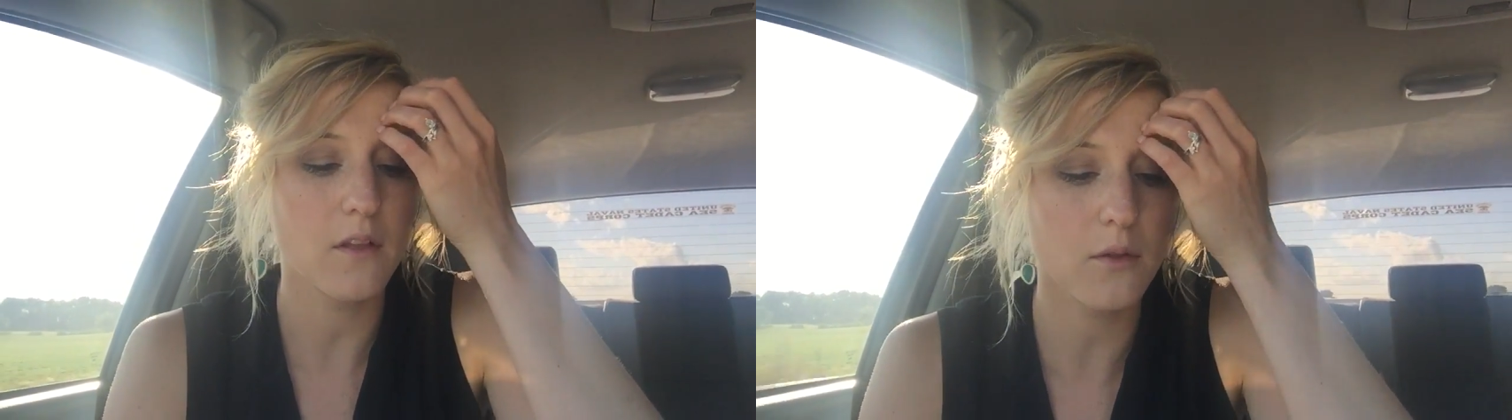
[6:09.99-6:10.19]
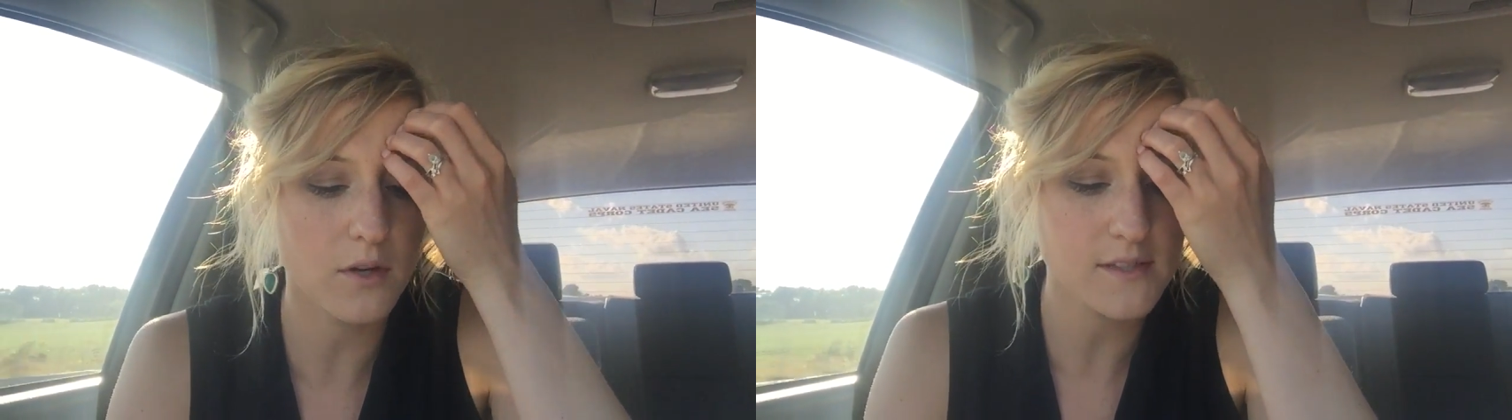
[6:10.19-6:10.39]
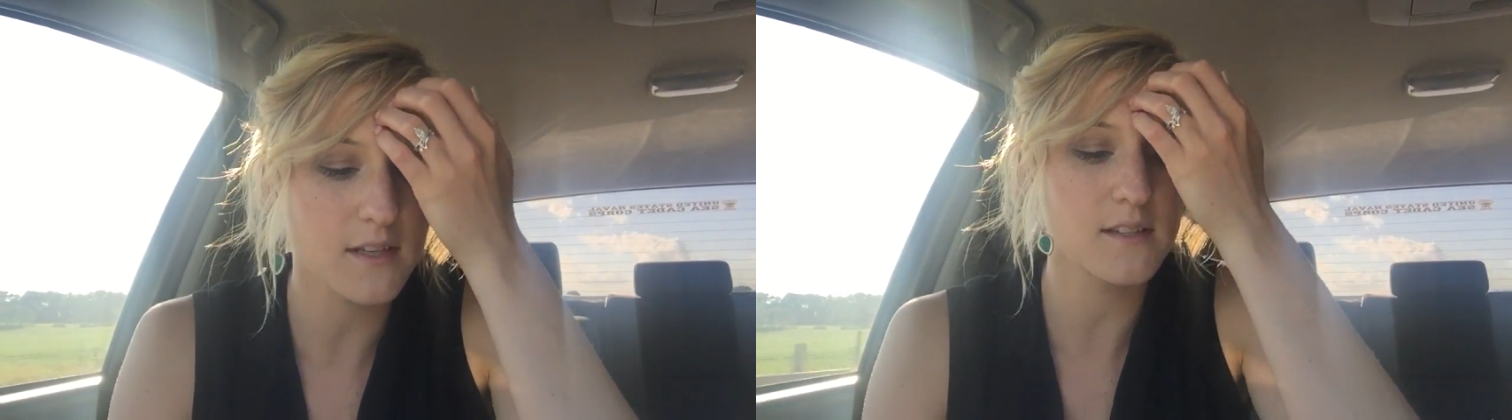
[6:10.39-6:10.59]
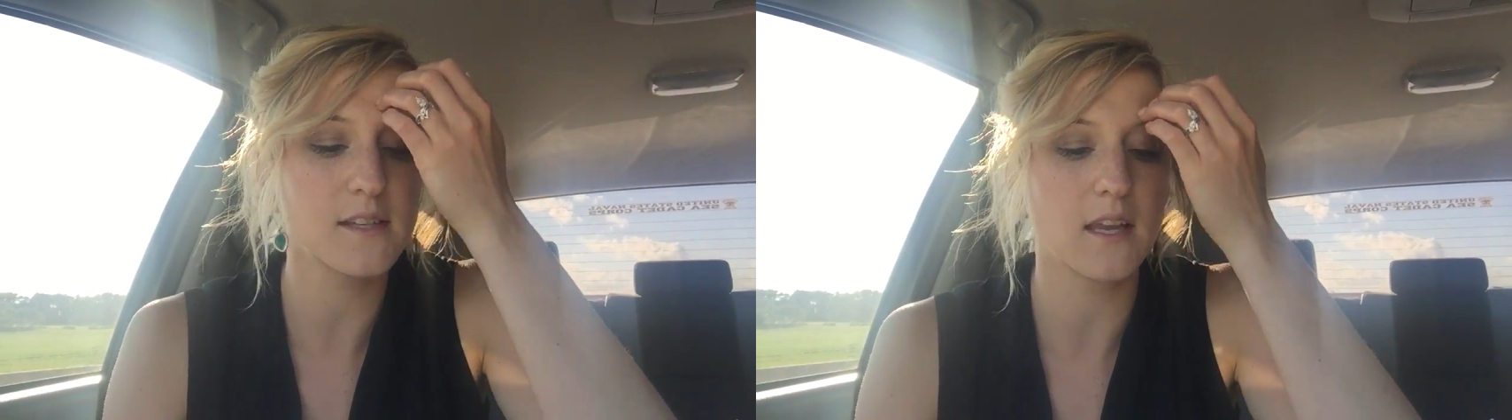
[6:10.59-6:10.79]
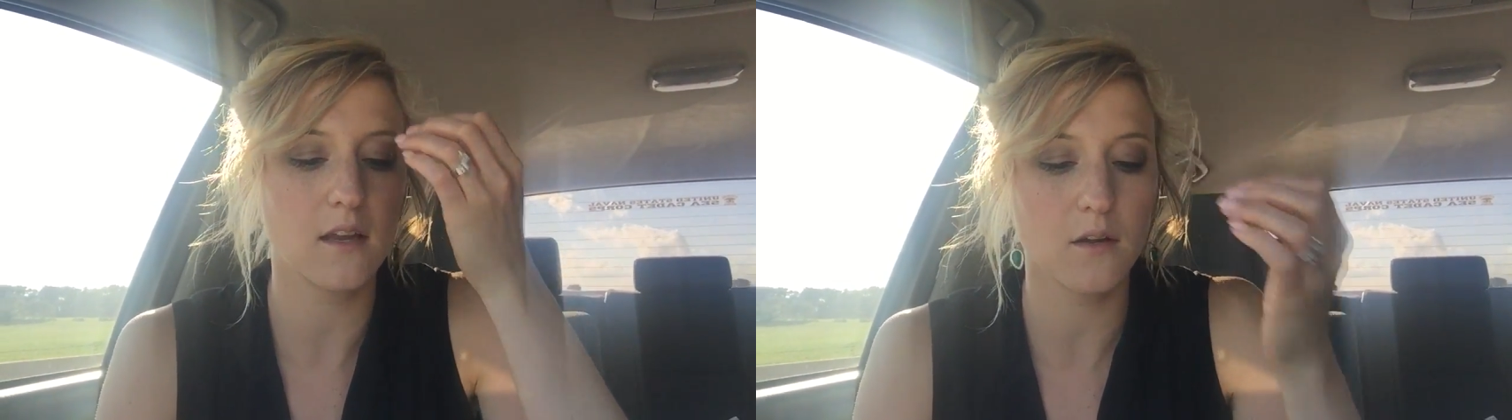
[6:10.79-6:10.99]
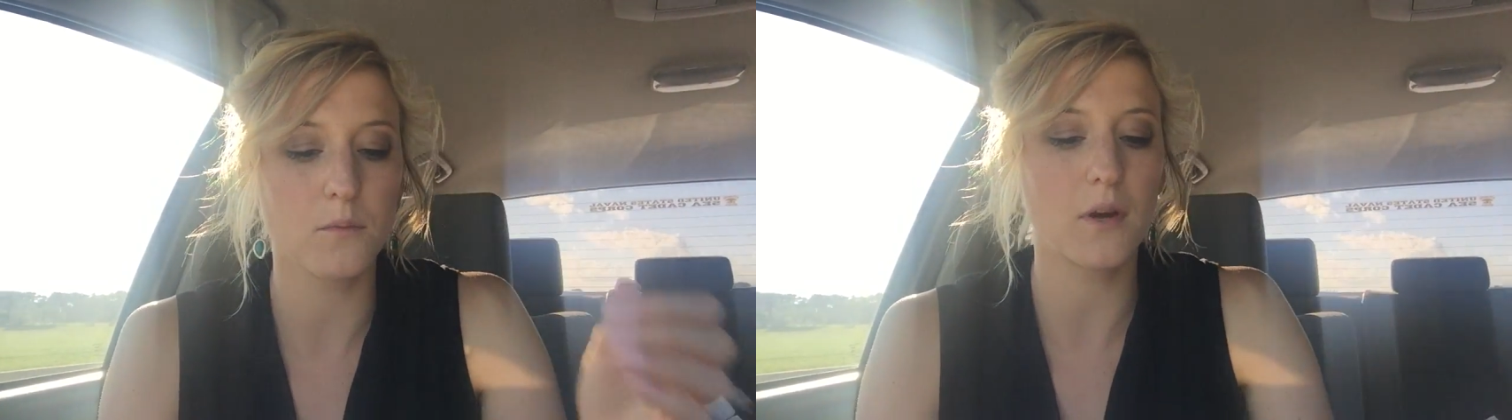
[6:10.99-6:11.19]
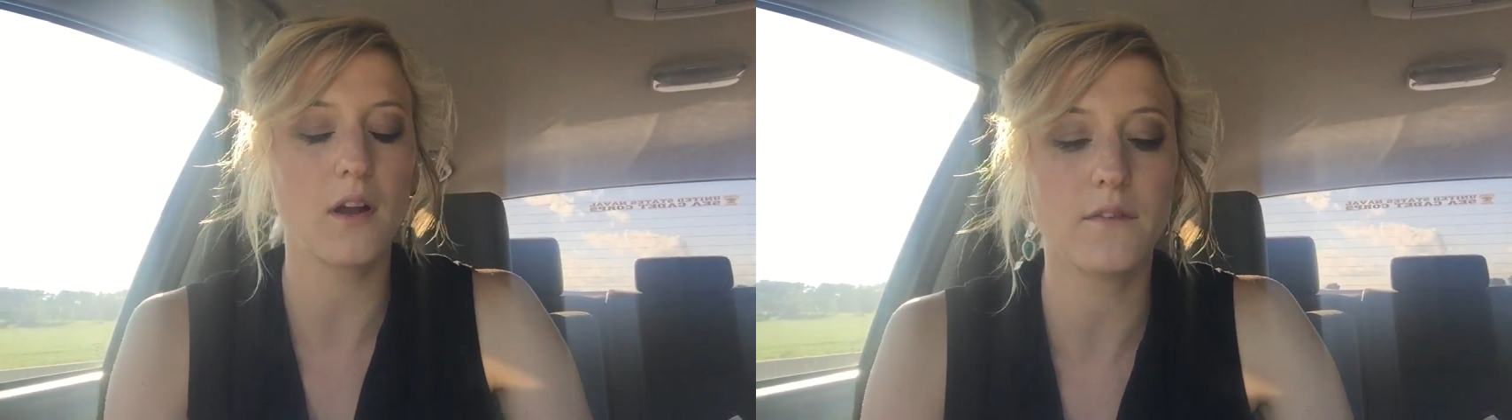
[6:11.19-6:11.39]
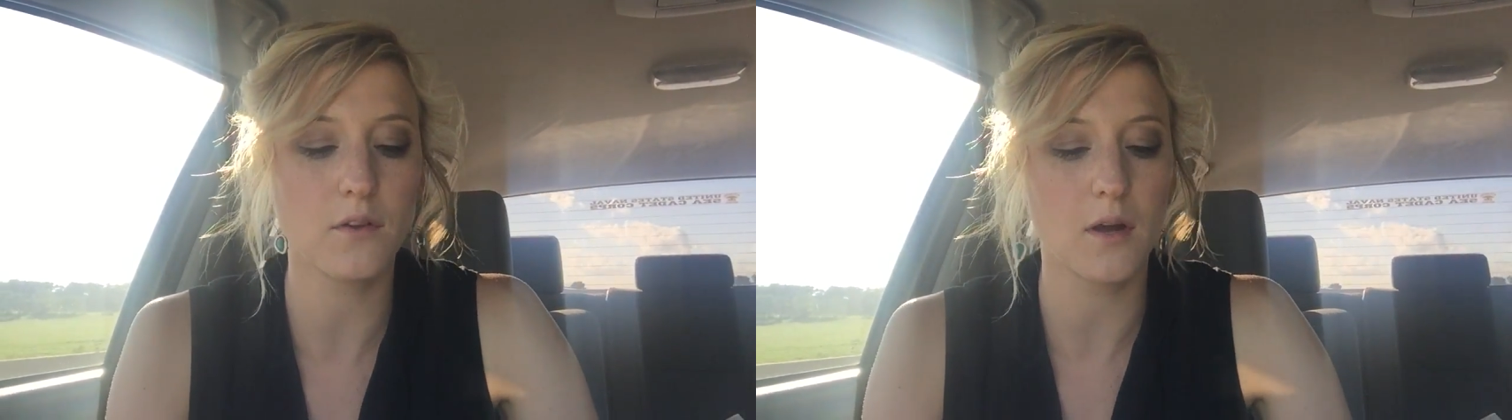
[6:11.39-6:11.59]
The Lord said to Satan, "Where
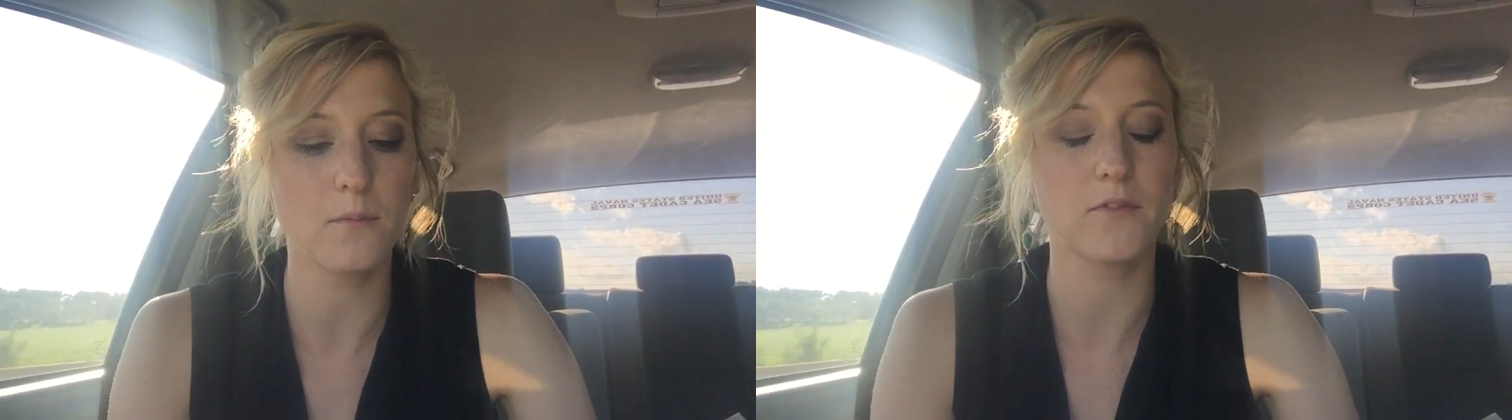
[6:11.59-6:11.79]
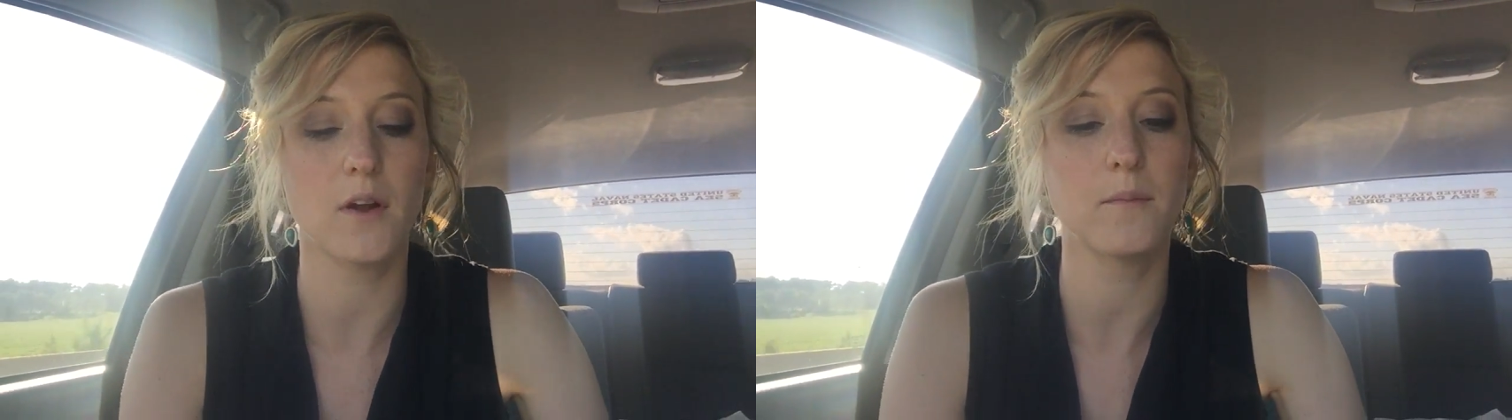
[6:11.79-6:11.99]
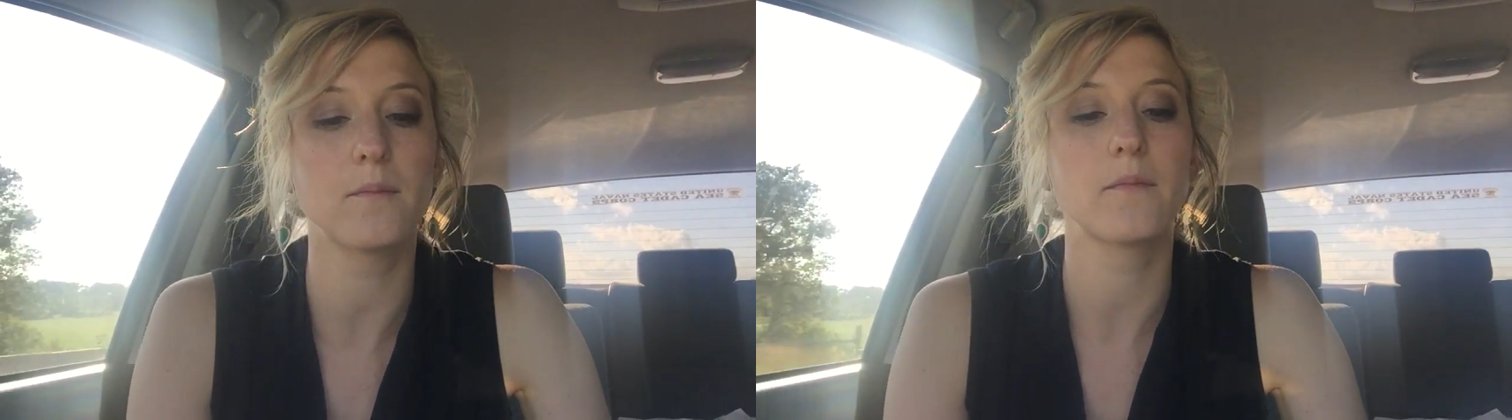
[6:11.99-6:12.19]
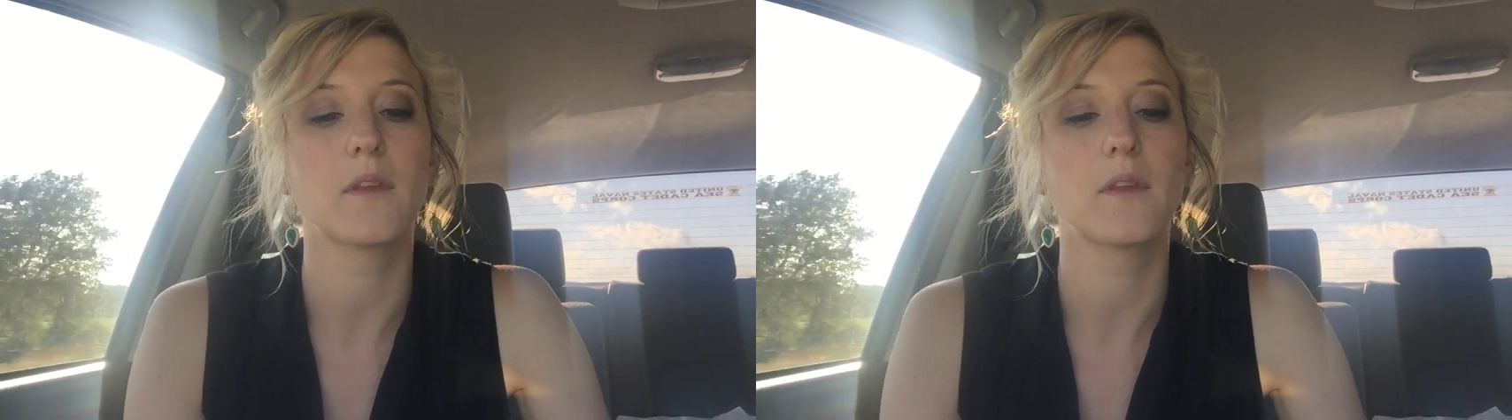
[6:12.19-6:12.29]
have you come from?"